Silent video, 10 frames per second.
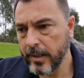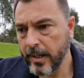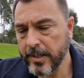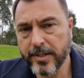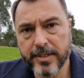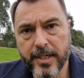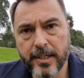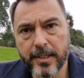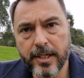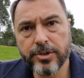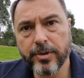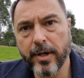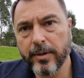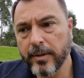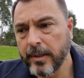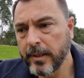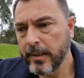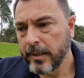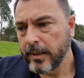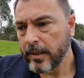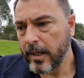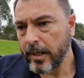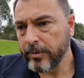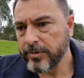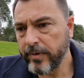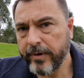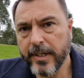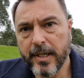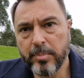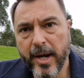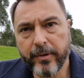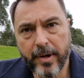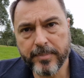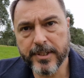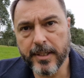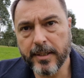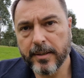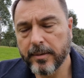as I said in the intro, I was very near bankruptcy.